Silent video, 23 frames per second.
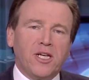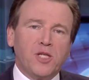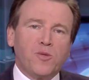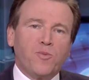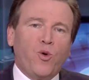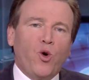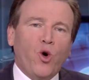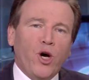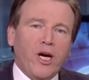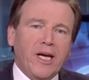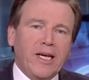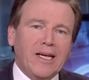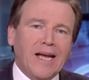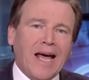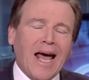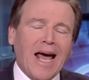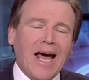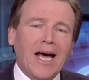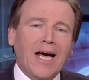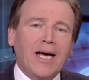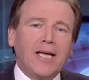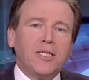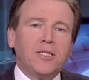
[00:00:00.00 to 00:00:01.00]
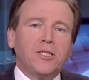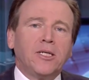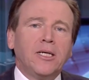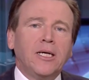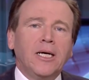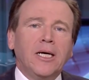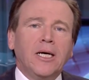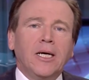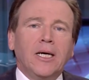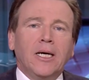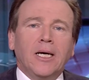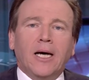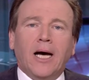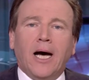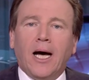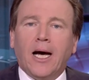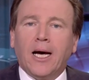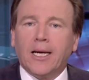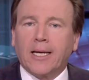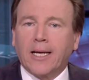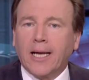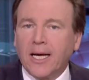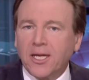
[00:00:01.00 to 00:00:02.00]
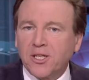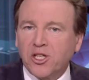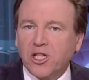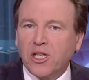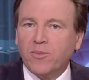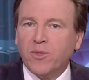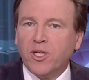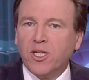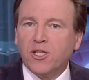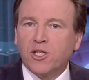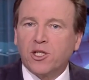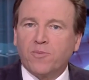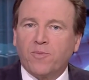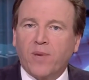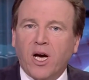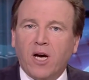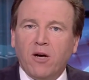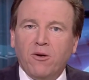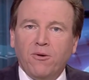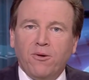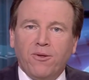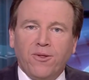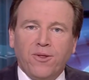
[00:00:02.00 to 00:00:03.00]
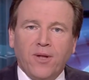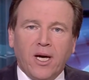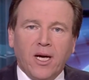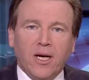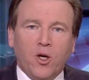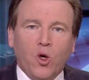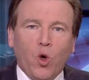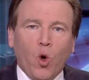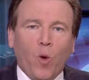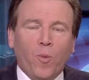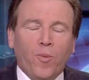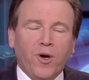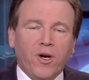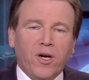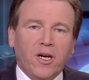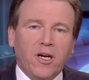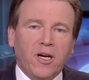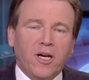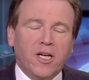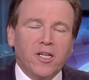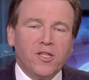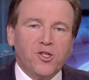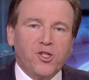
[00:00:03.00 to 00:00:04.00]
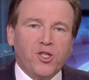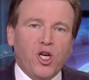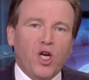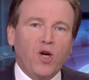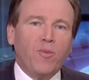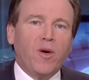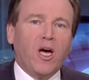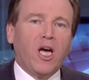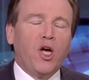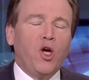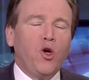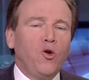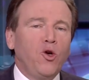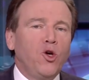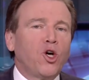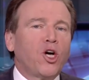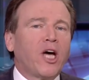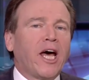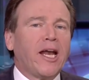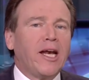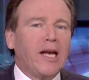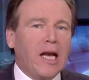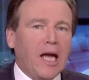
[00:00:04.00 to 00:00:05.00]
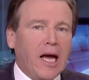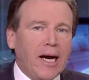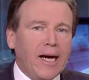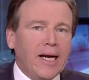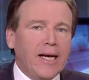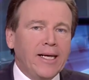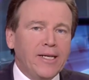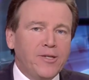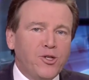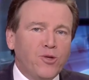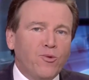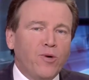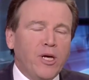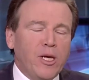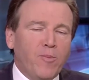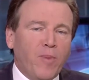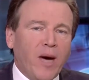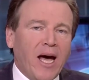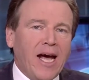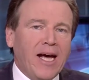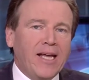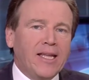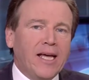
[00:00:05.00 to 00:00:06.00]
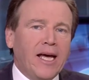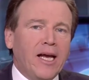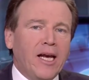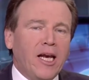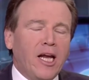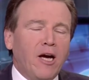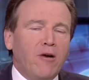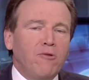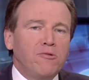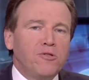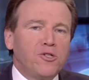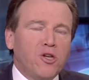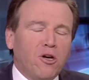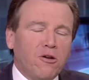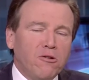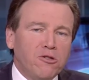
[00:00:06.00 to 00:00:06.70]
this point and customers, both corporate and consumer, who look unlikely to repay their loans